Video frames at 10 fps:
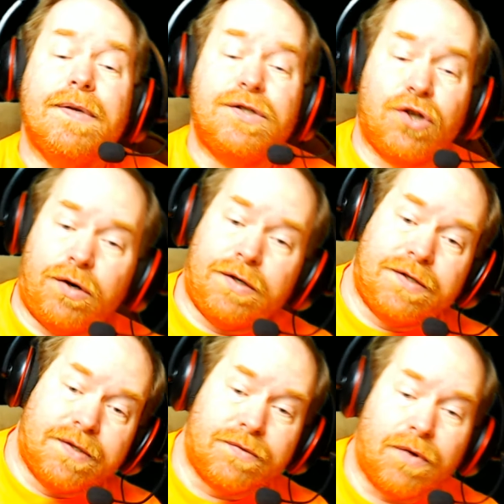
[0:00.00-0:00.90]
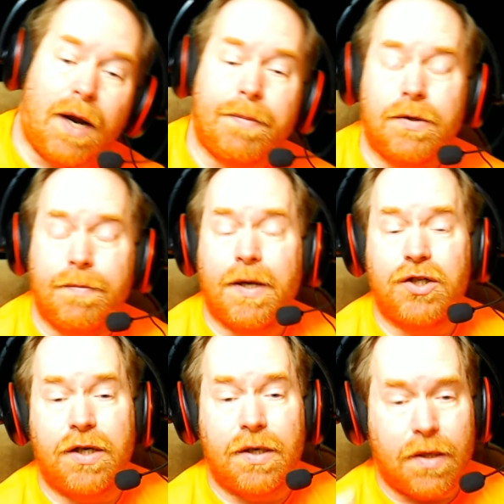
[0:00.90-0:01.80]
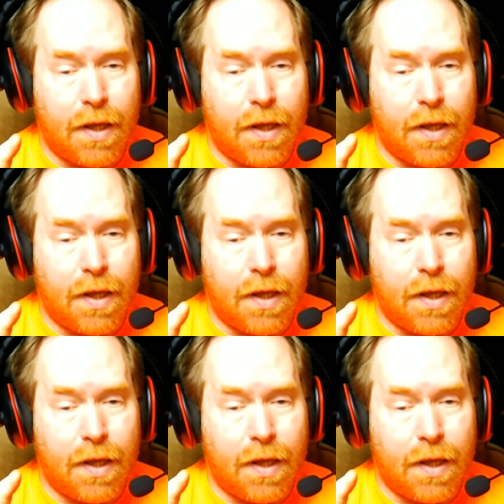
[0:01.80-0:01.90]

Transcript: started subscribing to my channel.